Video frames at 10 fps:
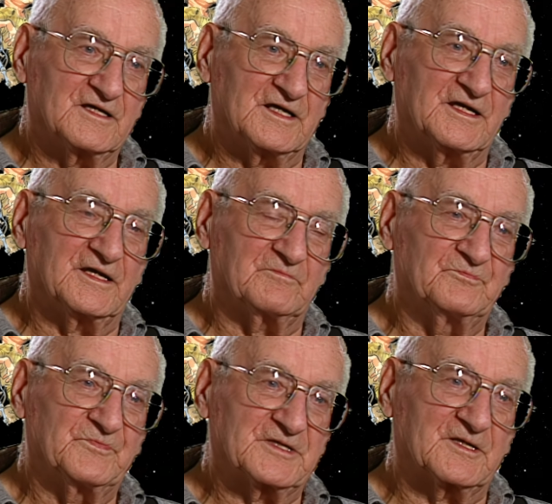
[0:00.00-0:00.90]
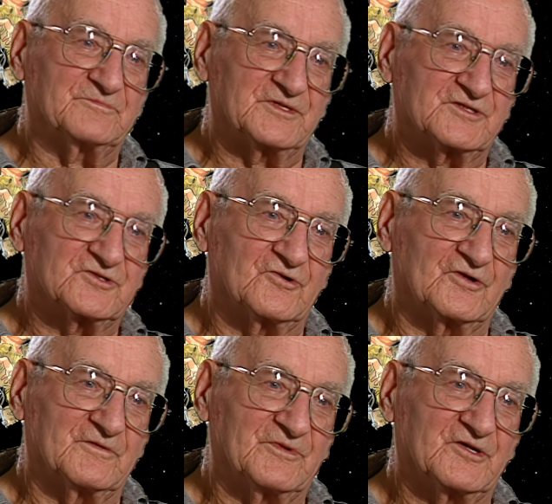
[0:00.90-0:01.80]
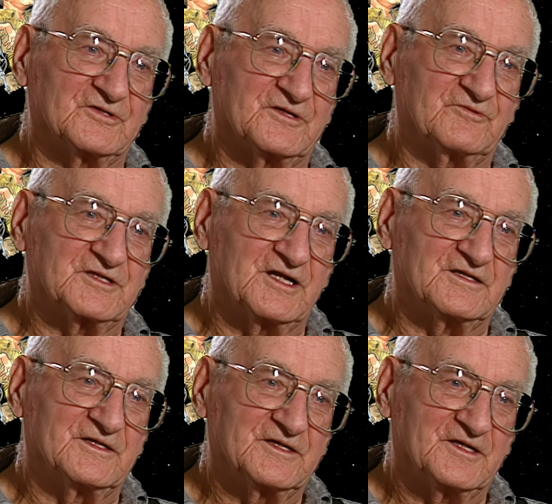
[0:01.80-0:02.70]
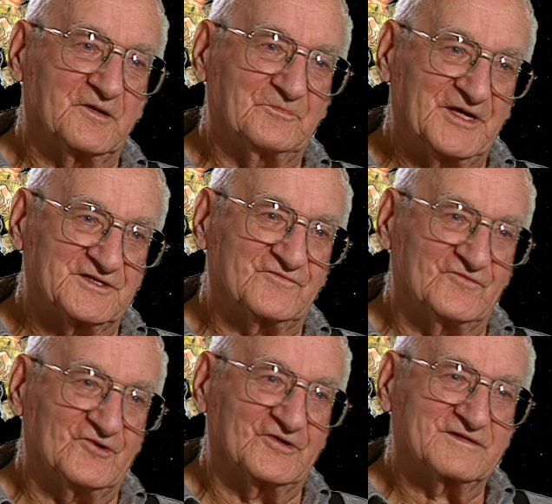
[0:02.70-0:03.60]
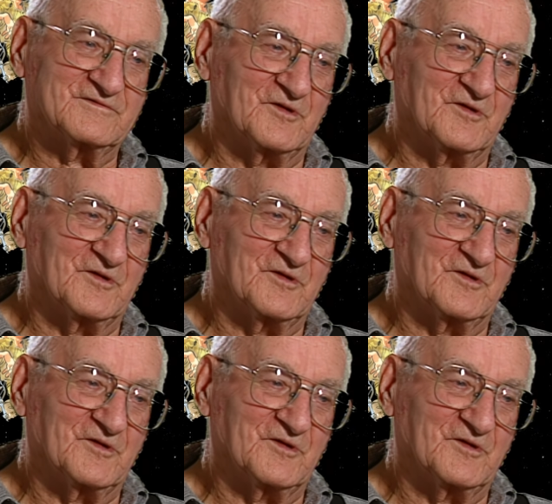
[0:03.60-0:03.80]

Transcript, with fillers: He had picked up this story because he was in a pinch for it.